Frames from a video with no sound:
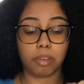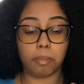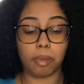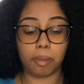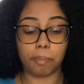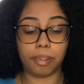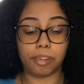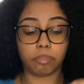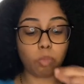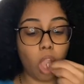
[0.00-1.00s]
a
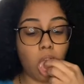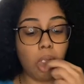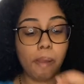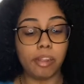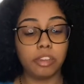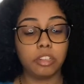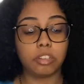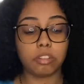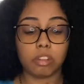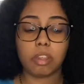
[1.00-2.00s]
mukbang,
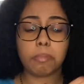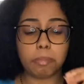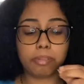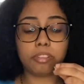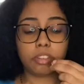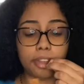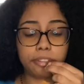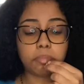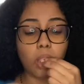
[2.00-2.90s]
so I'll name post then.